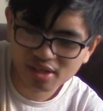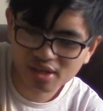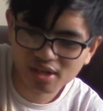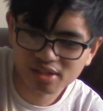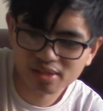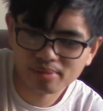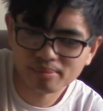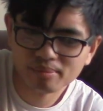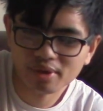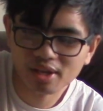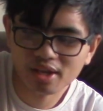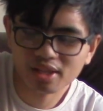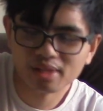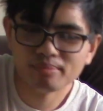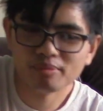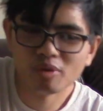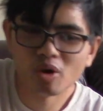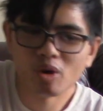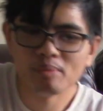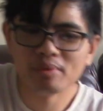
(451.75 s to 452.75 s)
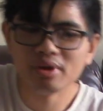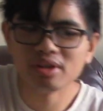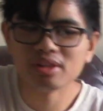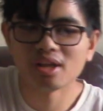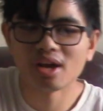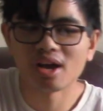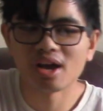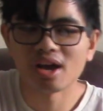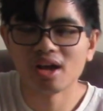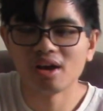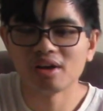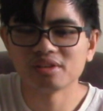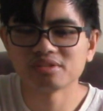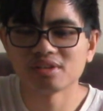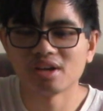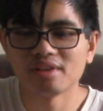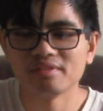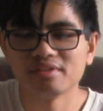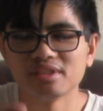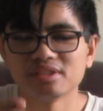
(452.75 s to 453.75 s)
in a moment, I also
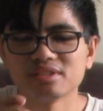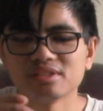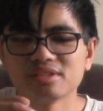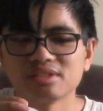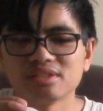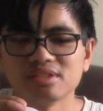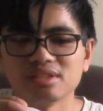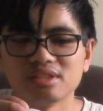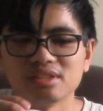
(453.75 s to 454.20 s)
have this